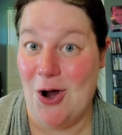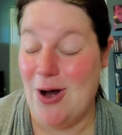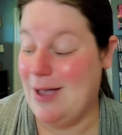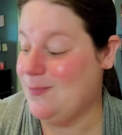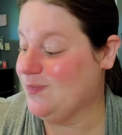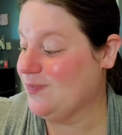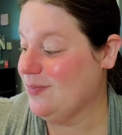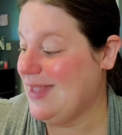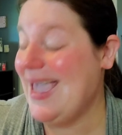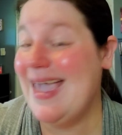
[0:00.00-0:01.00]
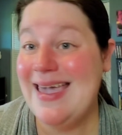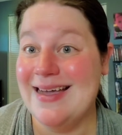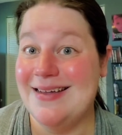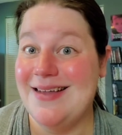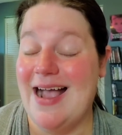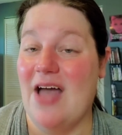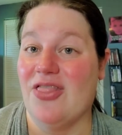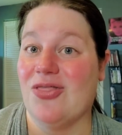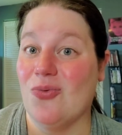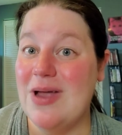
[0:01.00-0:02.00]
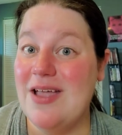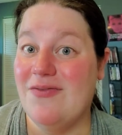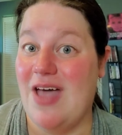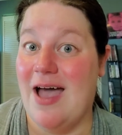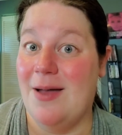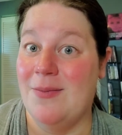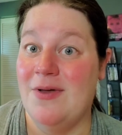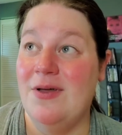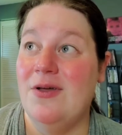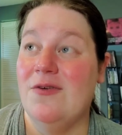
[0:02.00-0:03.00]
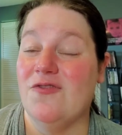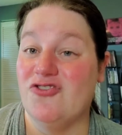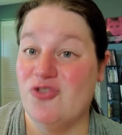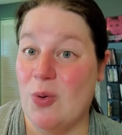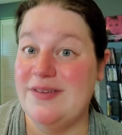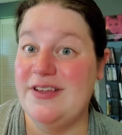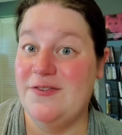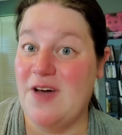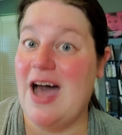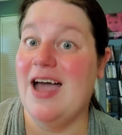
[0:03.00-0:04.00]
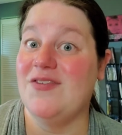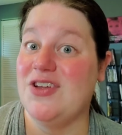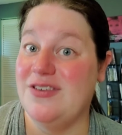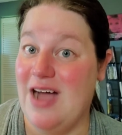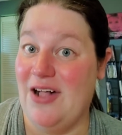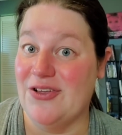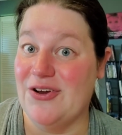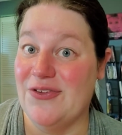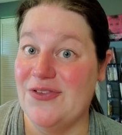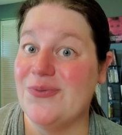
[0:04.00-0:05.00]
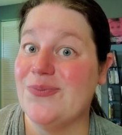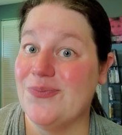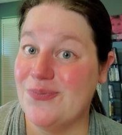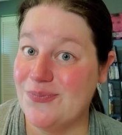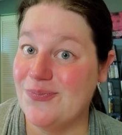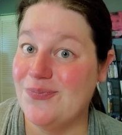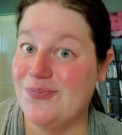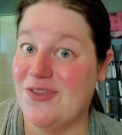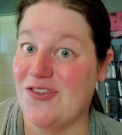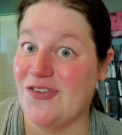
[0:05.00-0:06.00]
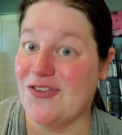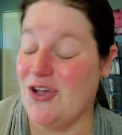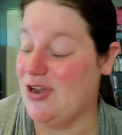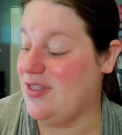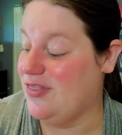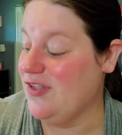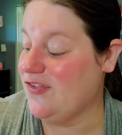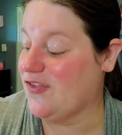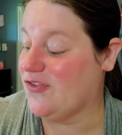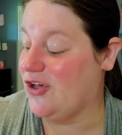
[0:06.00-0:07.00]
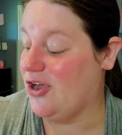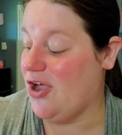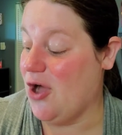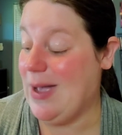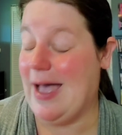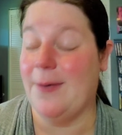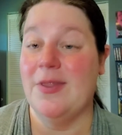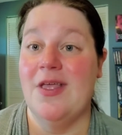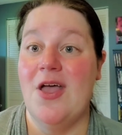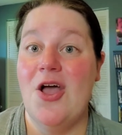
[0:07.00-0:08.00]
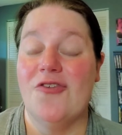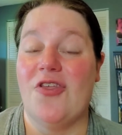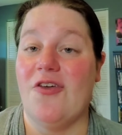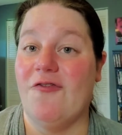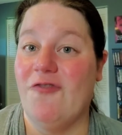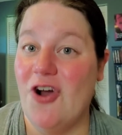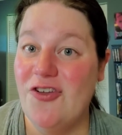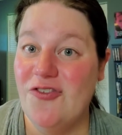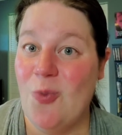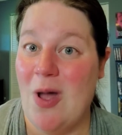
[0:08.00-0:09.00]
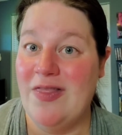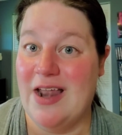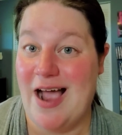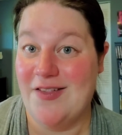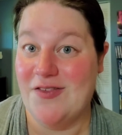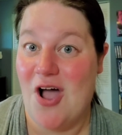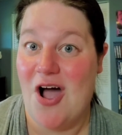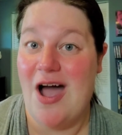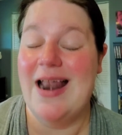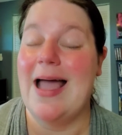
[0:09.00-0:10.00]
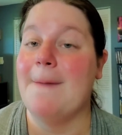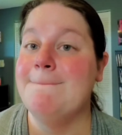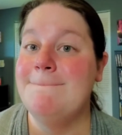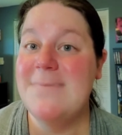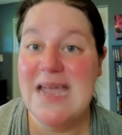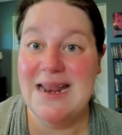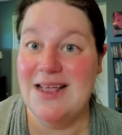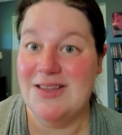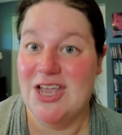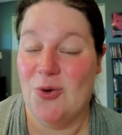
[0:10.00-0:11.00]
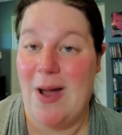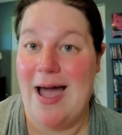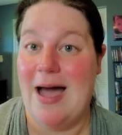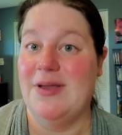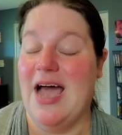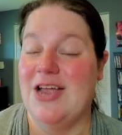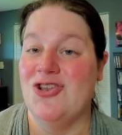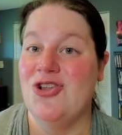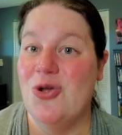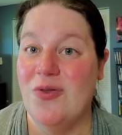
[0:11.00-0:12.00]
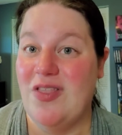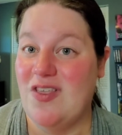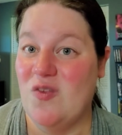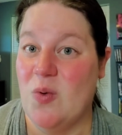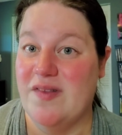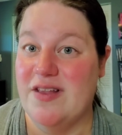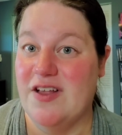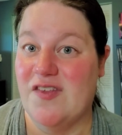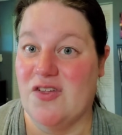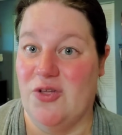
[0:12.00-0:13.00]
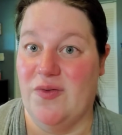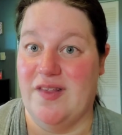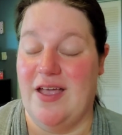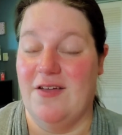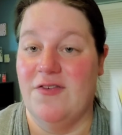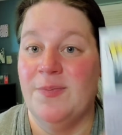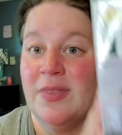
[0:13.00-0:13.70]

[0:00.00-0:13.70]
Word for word: All right. And I got three of them for twenty-five dollars. This is good. This is good. Okay. So the first one that I saw and I immediately grabbed, I knew that this was an exclusive.